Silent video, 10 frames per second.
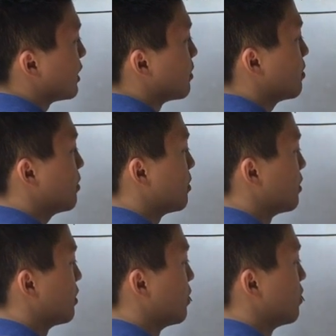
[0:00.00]
M,
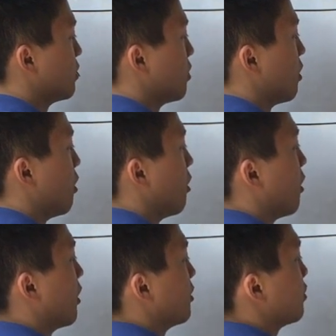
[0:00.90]

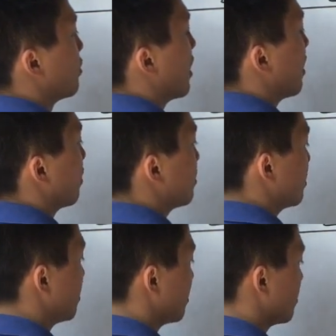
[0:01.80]
on the ground,